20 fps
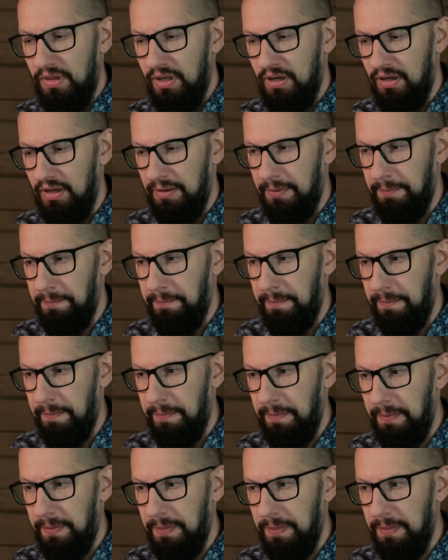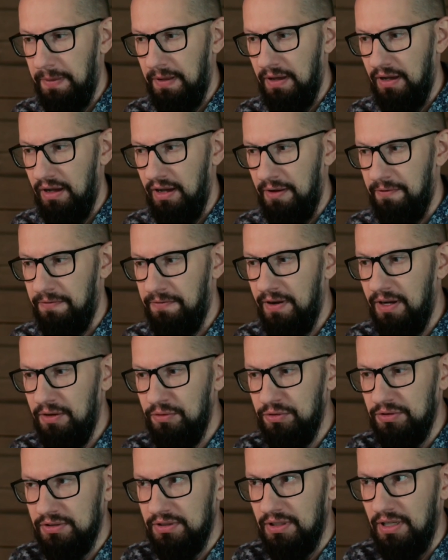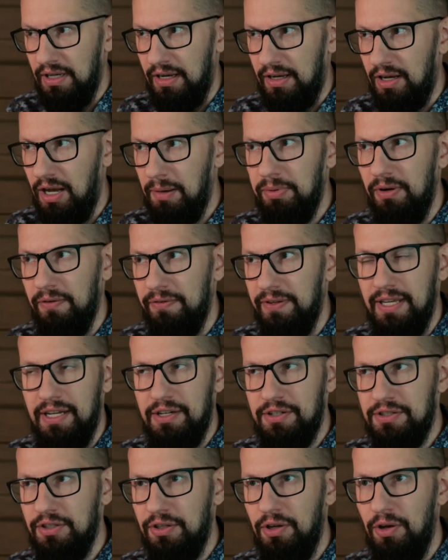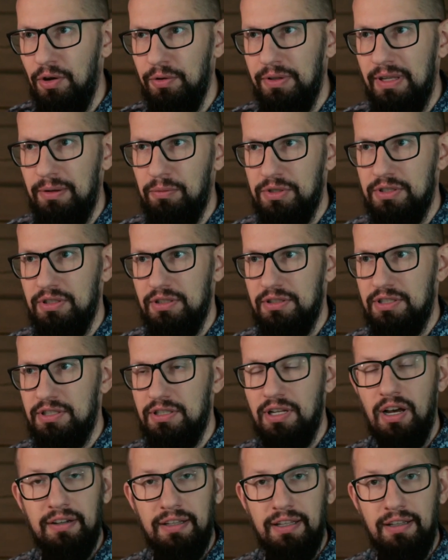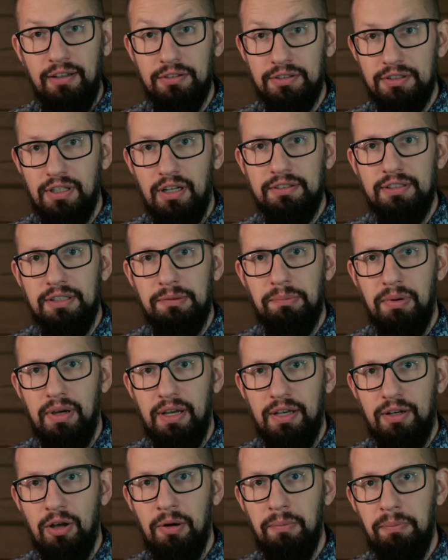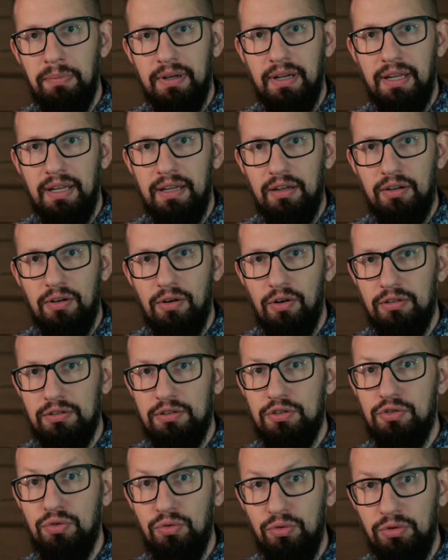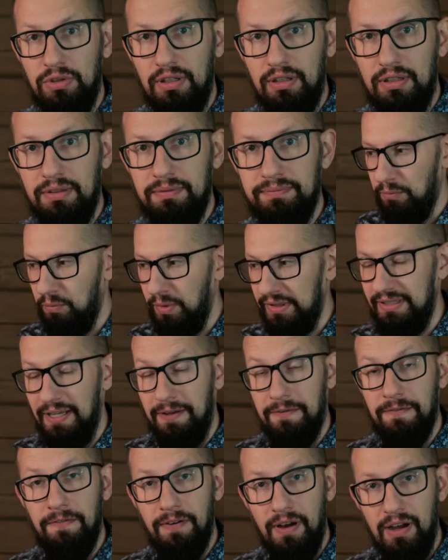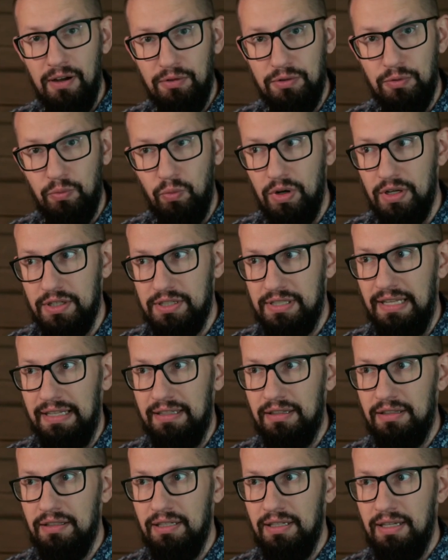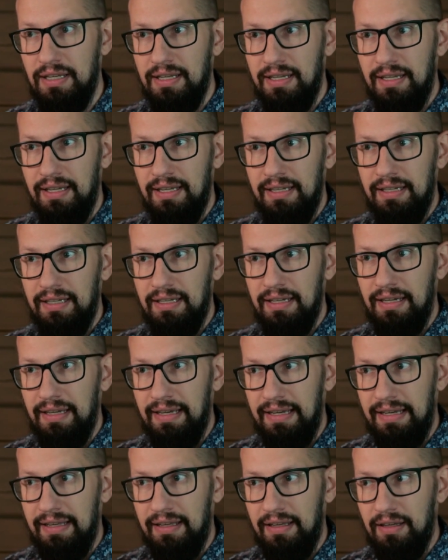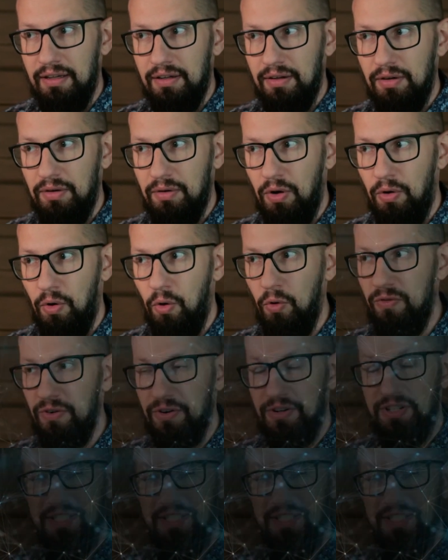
I found a couple of years ago there was a study conducted by a company called Doodle. What they found was that over